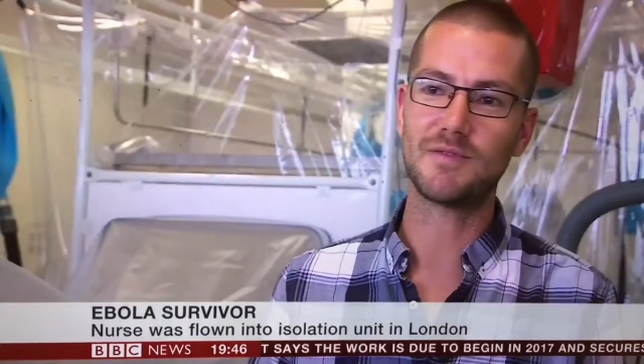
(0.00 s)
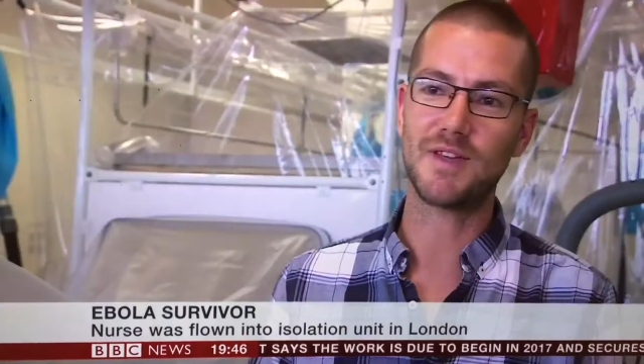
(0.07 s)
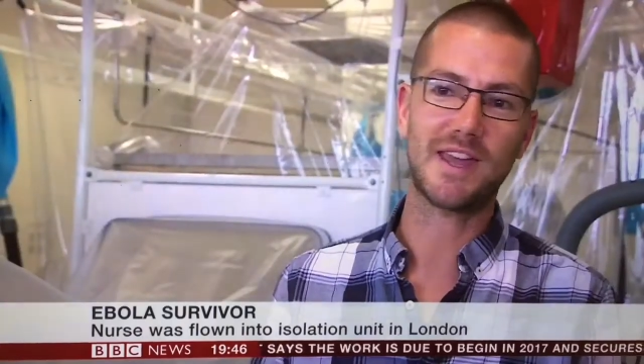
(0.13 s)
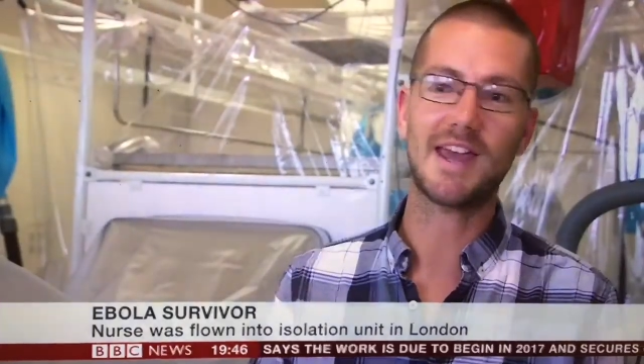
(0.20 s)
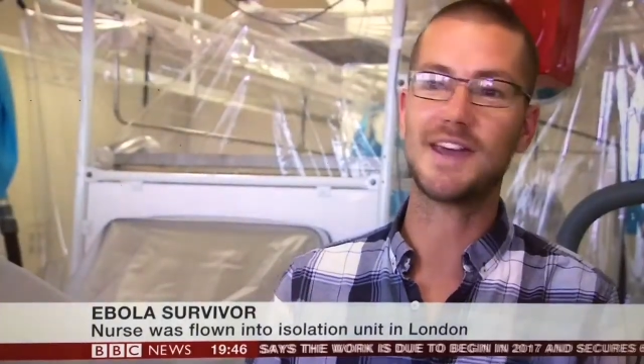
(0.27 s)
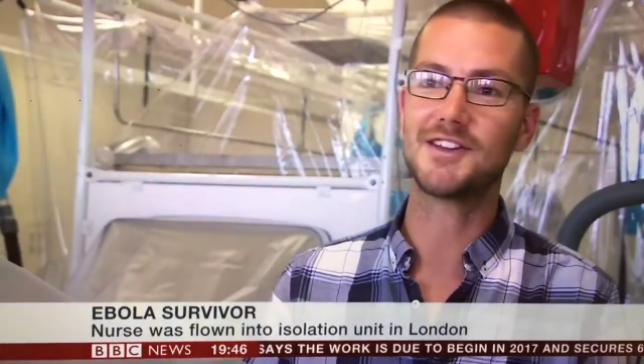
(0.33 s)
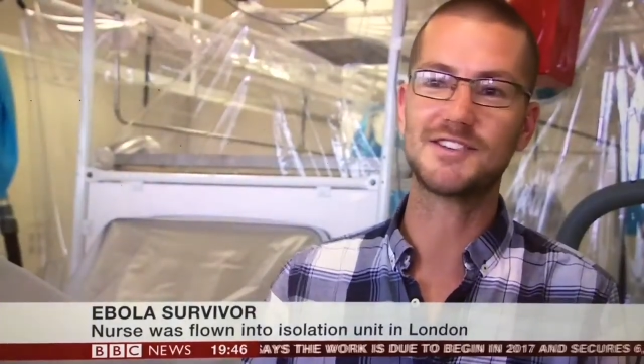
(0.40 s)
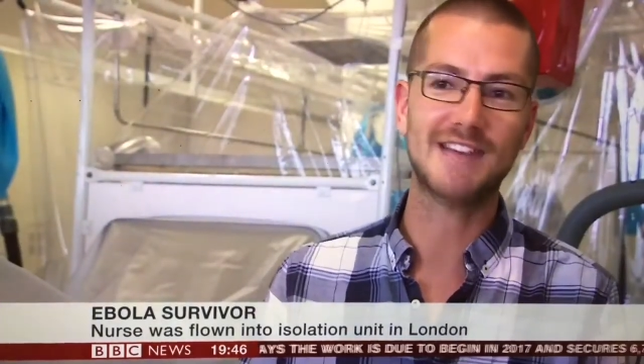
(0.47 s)
They're
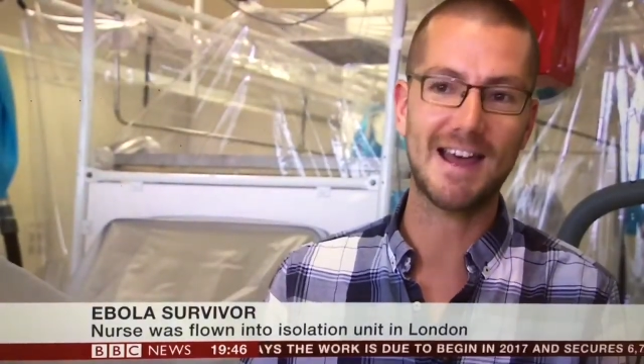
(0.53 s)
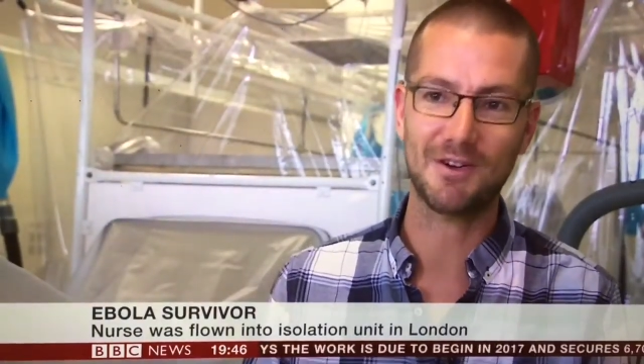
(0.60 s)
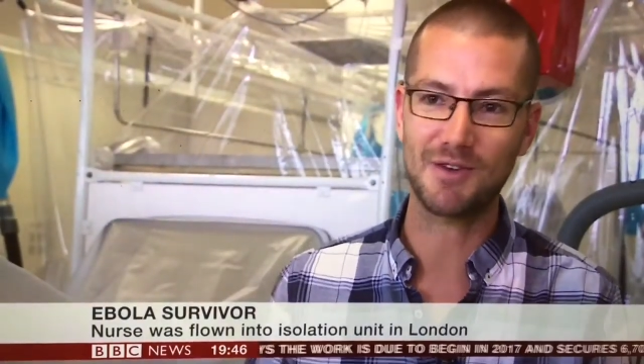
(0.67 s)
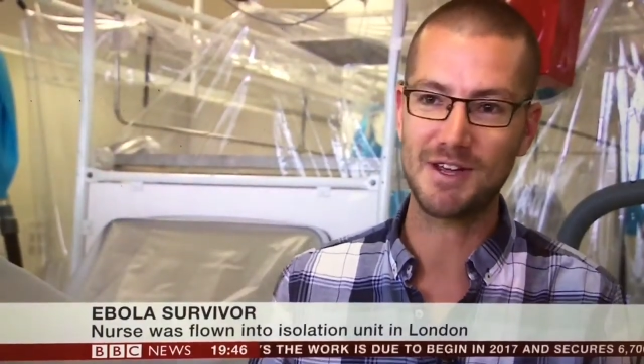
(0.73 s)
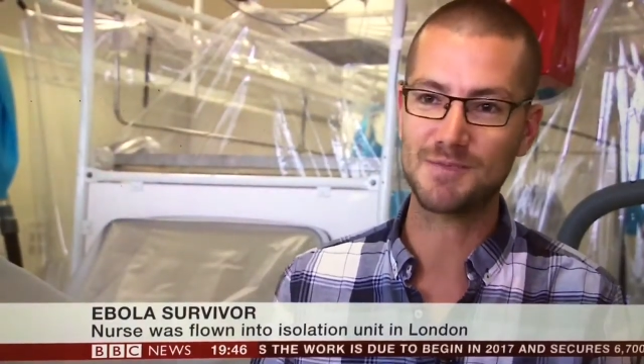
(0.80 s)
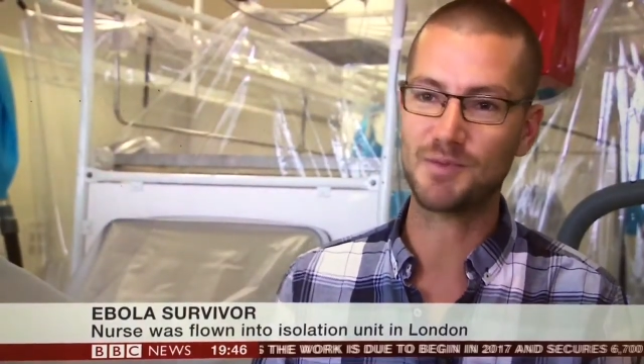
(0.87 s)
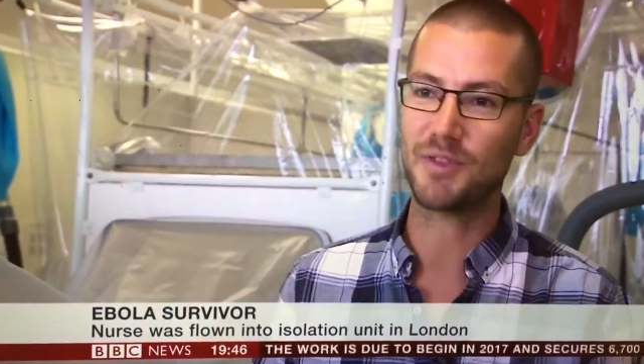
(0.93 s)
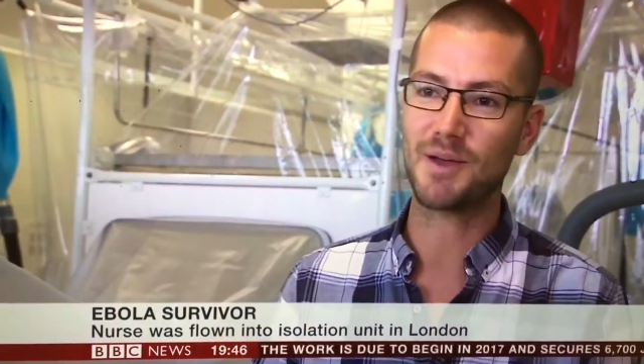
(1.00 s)
getting
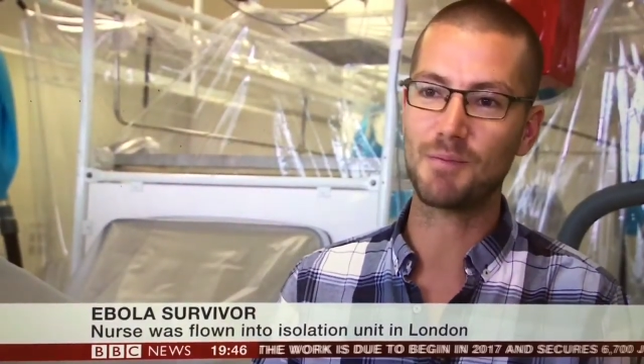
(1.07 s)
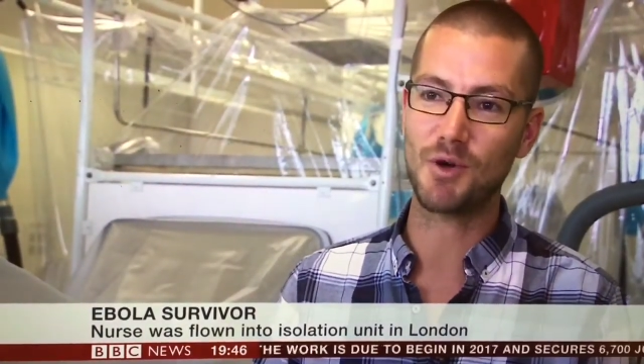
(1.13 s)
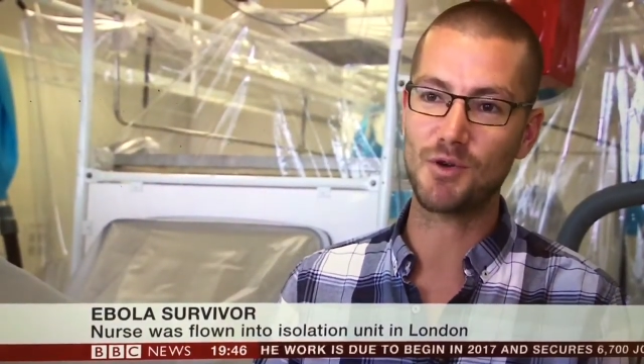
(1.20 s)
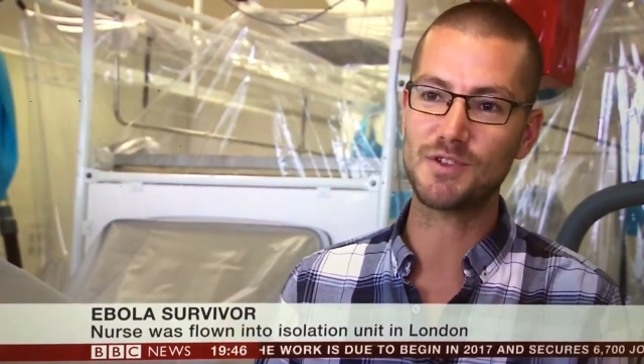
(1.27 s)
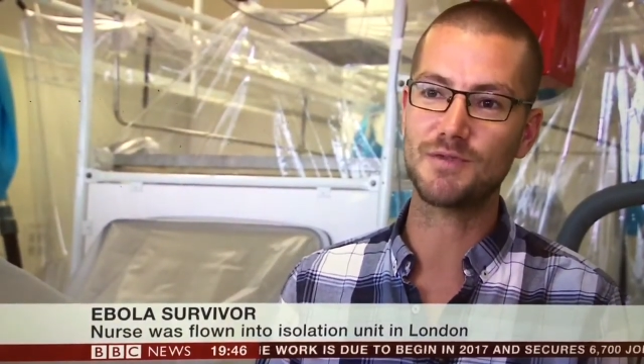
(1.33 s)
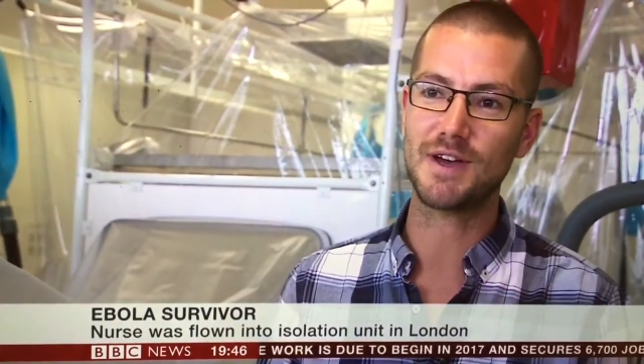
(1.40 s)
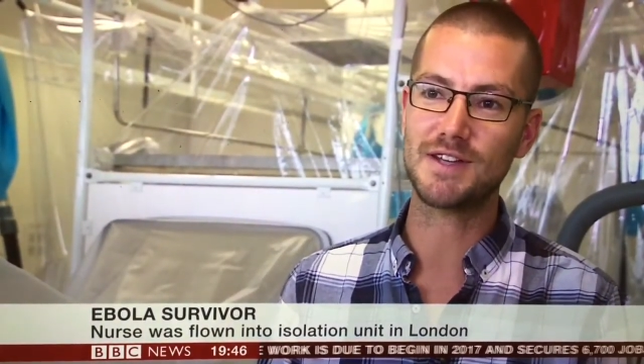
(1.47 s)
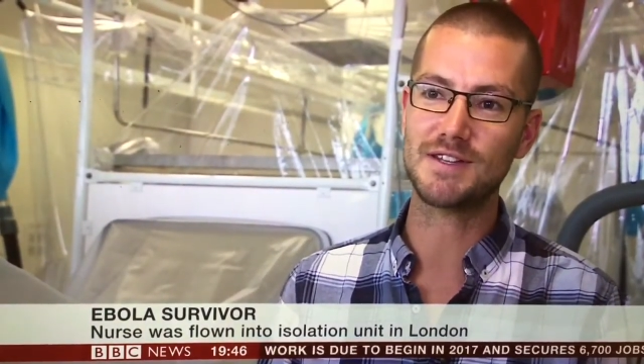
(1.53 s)
salaries, but they're
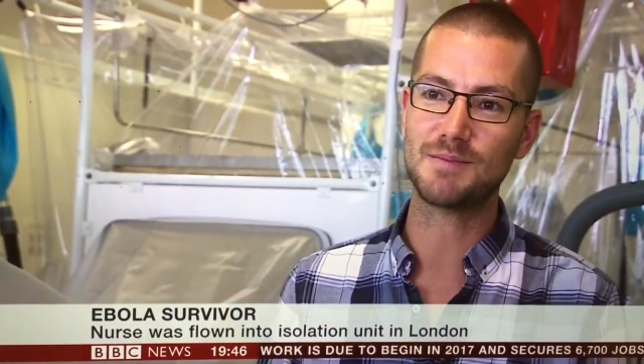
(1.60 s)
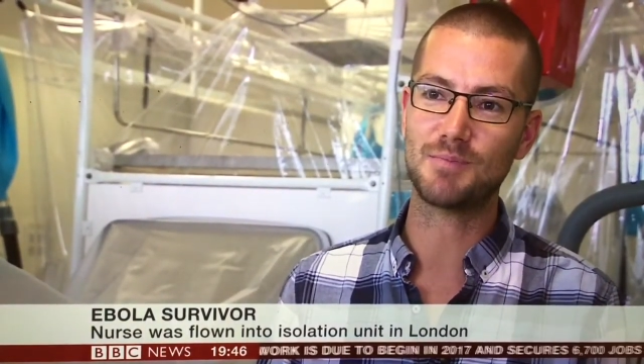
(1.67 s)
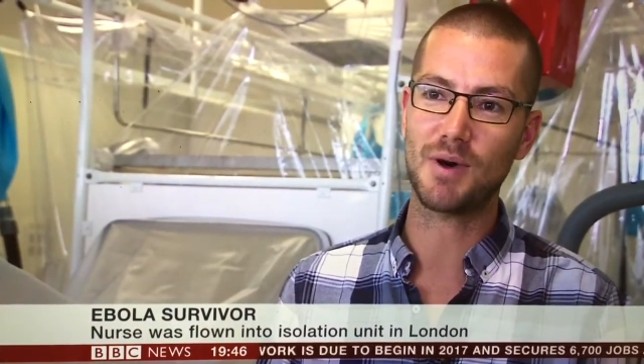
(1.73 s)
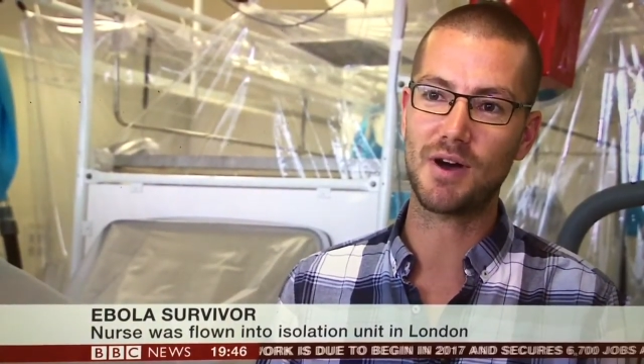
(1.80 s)
motivated